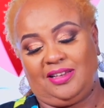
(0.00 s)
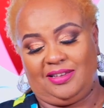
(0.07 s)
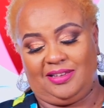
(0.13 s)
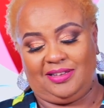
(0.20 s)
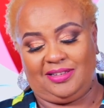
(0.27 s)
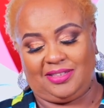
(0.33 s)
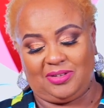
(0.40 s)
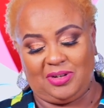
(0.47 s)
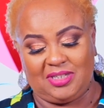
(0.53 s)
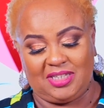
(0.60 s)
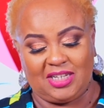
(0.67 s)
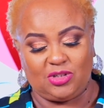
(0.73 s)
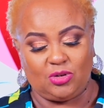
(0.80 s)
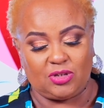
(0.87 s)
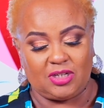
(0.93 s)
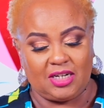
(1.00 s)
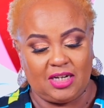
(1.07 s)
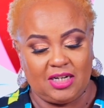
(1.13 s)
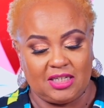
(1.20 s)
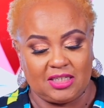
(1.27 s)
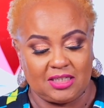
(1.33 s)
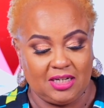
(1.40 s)
I was going to say, it's not
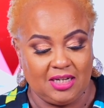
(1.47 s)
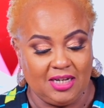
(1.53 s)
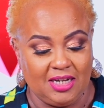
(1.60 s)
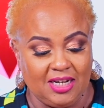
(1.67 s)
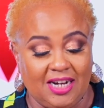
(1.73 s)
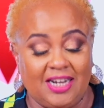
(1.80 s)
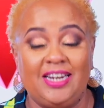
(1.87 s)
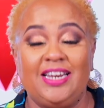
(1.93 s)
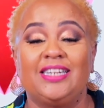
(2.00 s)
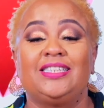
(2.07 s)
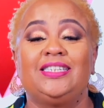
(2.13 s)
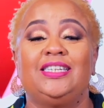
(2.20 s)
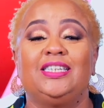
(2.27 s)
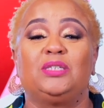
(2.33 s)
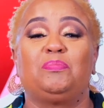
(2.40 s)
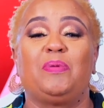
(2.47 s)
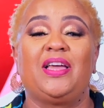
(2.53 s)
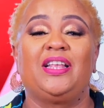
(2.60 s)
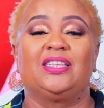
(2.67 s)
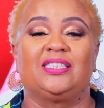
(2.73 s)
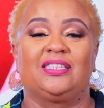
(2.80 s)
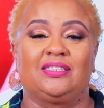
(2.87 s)
English. Create
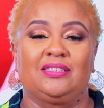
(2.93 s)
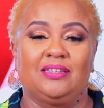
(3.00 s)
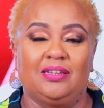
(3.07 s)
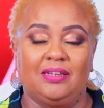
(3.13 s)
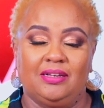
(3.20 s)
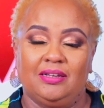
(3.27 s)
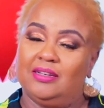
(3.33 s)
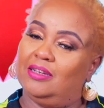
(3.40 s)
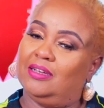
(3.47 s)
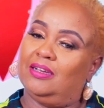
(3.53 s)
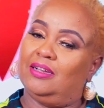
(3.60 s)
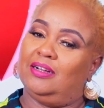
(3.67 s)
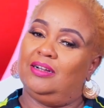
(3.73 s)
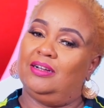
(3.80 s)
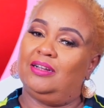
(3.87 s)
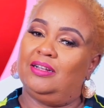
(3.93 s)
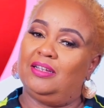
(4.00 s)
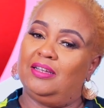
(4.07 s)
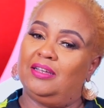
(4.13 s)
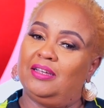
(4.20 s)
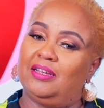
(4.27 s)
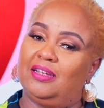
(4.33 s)
dispense.
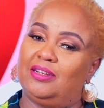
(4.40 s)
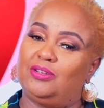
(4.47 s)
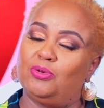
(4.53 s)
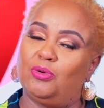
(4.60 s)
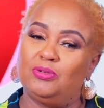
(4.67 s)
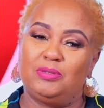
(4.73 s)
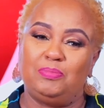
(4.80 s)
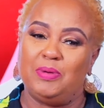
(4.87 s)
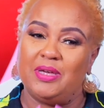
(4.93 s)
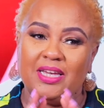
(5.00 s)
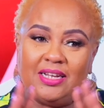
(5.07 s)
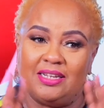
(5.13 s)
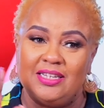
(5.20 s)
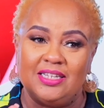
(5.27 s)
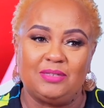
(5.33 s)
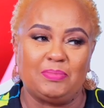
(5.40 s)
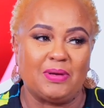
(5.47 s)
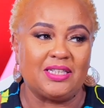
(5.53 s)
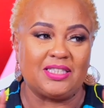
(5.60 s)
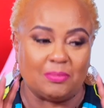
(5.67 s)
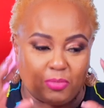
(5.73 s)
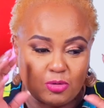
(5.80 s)
Don't be
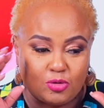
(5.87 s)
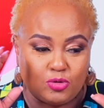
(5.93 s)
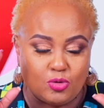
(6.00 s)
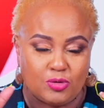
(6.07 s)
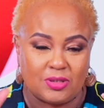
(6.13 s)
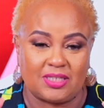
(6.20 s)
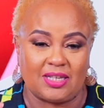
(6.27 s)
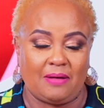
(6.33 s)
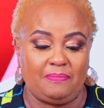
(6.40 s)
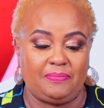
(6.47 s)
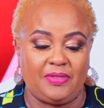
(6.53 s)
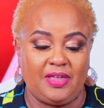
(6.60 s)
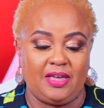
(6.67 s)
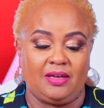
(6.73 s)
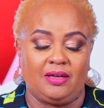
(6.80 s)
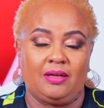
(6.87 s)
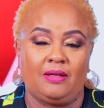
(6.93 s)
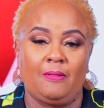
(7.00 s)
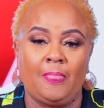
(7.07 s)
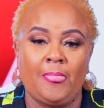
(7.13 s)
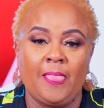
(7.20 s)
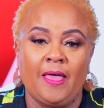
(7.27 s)
indispensable. Do something.
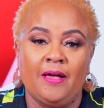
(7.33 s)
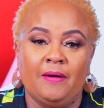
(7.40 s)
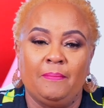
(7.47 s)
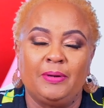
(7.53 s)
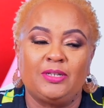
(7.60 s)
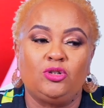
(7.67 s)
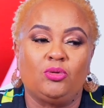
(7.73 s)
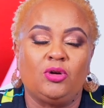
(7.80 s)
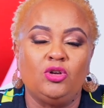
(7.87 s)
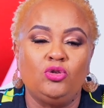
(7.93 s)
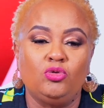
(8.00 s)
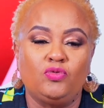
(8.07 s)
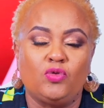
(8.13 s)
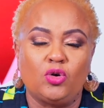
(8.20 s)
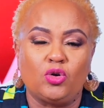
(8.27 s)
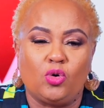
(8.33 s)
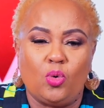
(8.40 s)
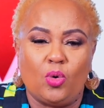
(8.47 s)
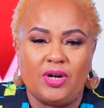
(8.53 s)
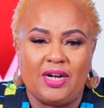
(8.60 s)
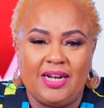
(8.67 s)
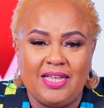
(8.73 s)
But you've got to
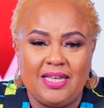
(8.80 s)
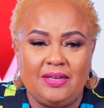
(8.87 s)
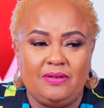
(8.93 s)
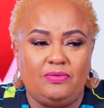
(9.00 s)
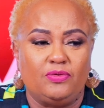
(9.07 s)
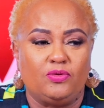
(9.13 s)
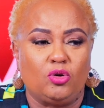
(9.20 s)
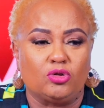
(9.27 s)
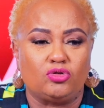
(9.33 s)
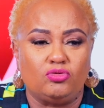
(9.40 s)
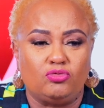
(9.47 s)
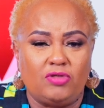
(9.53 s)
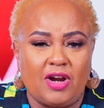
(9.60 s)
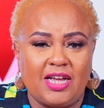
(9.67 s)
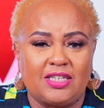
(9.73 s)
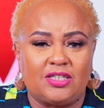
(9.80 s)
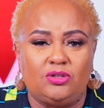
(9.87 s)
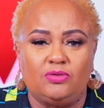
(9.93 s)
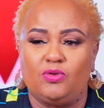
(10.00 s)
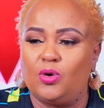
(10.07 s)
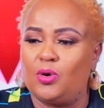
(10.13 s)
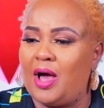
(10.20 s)
go on leave. You've got to rest.
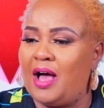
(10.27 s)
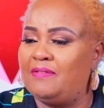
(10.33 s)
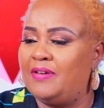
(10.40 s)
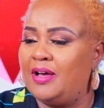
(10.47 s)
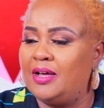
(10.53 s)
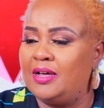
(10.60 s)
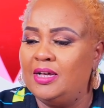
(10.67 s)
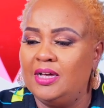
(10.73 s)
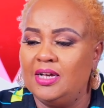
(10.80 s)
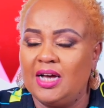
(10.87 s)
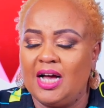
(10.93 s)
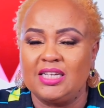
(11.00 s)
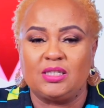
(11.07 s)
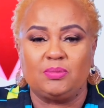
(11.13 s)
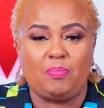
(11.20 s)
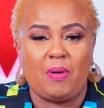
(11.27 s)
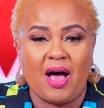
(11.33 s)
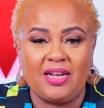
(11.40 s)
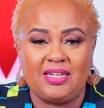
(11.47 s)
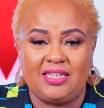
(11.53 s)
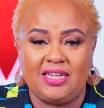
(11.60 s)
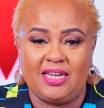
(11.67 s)
You've got to have a
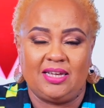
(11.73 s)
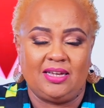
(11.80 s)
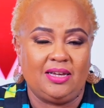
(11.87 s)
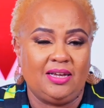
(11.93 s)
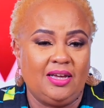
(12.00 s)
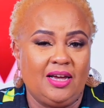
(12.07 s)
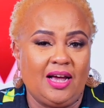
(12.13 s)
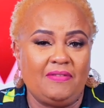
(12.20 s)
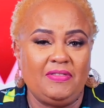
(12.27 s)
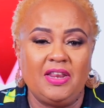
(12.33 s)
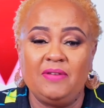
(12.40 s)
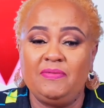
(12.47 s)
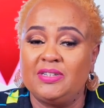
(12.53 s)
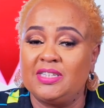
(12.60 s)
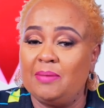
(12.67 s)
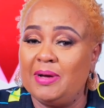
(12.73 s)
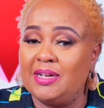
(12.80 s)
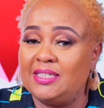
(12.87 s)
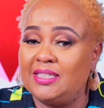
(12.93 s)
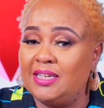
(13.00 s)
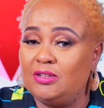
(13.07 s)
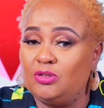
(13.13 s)
spa day. And then every time I
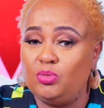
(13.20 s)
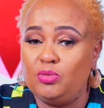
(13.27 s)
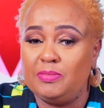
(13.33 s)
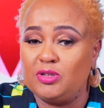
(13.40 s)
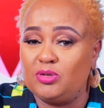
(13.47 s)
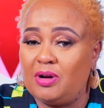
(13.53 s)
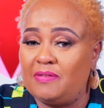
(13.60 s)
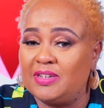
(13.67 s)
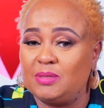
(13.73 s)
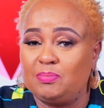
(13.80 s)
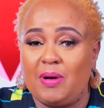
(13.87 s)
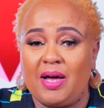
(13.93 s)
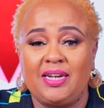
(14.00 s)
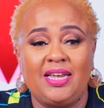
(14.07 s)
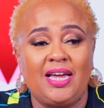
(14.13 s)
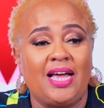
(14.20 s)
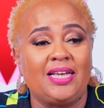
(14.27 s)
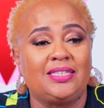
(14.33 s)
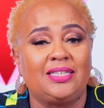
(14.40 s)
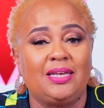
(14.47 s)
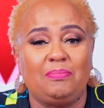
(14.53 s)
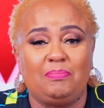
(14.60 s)
say to women to have a spa day, I
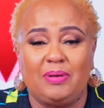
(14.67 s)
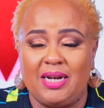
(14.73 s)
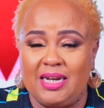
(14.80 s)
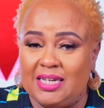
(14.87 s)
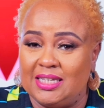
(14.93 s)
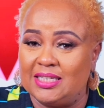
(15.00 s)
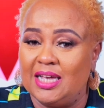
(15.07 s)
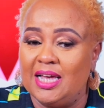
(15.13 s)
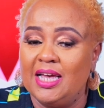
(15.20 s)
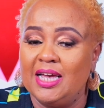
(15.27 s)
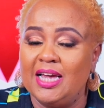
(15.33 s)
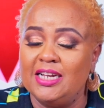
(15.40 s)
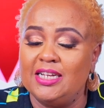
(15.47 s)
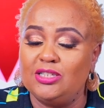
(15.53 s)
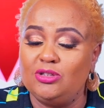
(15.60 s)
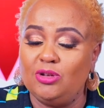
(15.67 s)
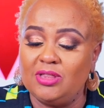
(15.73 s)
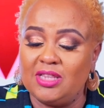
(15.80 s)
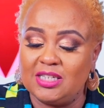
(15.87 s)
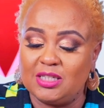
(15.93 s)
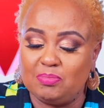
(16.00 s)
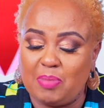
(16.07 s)
say, please. It is not
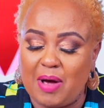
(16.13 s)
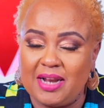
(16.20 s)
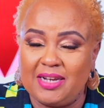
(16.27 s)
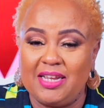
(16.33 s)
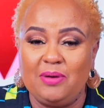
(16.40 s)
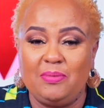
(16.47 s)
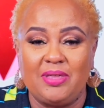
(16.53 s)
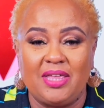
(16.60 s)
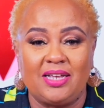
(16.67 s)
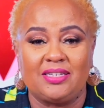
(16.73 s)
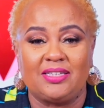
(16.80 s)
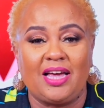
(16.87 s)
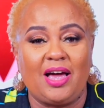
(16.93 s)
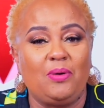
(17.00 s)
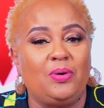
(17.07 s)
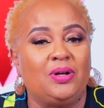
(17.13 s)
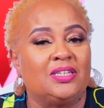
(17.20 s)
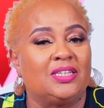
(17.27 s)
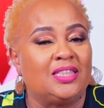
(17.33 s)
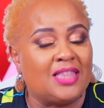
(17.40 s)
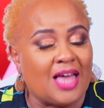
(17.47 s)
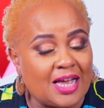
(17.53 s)
the spa day with the entire world.
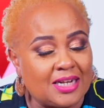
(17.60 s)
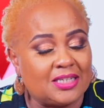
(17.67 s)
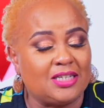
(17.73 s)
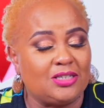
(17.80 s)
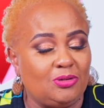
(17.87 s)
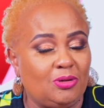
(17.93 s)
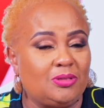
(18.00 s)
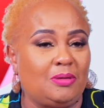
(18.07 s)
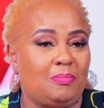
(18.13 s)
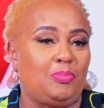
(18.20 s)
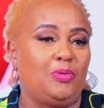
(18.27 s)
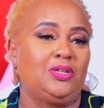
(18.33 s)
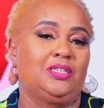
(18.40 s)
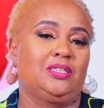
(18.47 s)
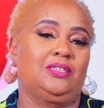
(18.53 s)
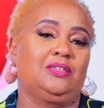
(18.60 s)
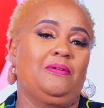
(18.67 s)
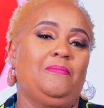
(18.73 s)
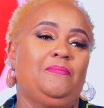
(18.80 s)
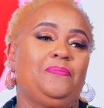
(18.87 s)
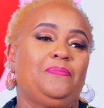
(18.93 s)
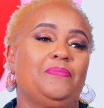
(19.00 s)
That is not the point.
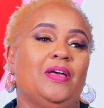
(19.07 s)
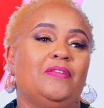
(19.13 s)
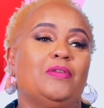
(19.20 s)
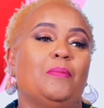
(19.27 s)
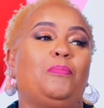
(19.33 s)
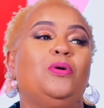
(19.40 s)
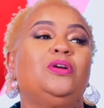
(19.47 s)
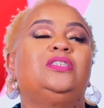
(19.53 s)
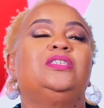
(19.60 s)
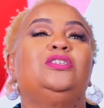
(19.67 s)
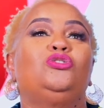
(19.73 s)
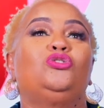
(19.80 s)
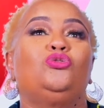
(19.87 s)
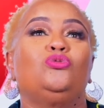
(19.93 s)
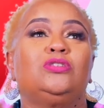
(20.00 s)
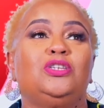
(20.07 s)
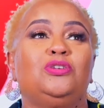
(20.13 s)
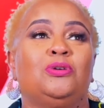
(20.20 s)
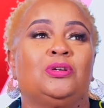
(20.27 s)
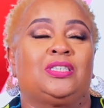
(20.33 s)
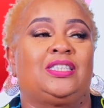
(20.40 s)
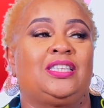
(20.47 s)
The point in choosing
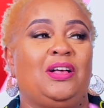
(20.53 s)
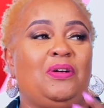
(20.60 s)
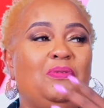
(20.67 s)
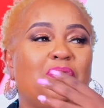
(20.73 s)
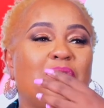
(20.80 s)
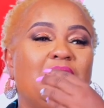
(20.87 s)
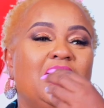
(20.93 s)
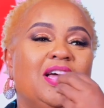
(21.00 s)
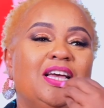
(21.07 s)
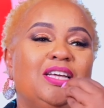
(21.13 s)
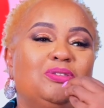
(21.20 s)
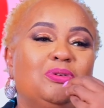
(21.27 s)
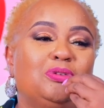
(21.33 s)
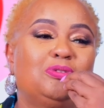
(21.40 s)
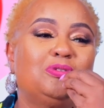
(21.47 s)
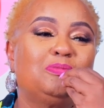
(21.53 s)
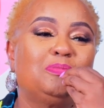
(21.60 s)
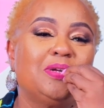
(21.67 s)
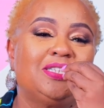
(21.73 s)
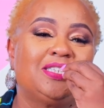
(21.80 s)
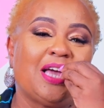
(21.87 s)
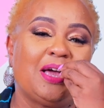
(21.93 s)
yourself is also to
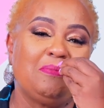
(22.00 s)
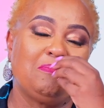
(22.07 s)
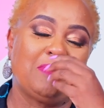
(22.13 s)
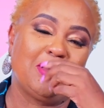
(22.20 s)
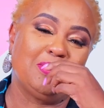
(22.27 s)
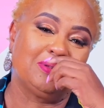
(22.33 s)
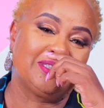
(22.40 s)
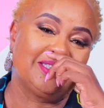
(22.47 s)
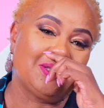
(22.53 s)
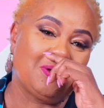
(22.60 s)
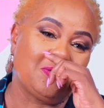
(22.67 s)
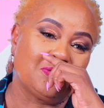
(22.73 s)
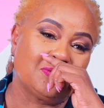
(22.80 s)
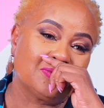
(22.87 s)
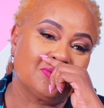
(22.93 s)
spend time by yourself.